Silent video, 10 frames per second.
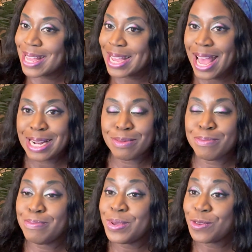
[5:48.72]
Again,
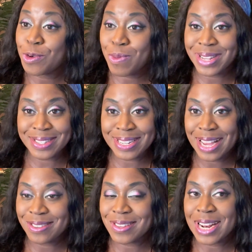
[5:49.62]
beautiful
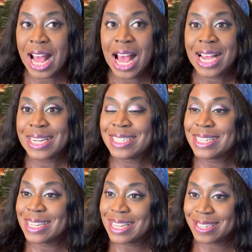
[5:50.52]
presentation,
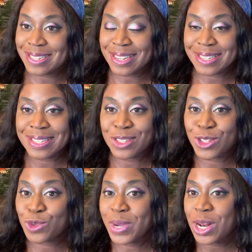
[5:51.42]

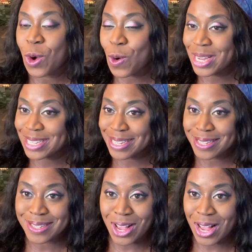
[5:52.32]
delicious, sweet
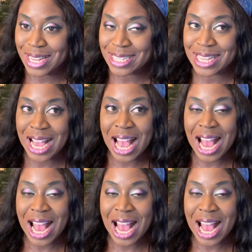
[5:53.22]
hoisin sauce,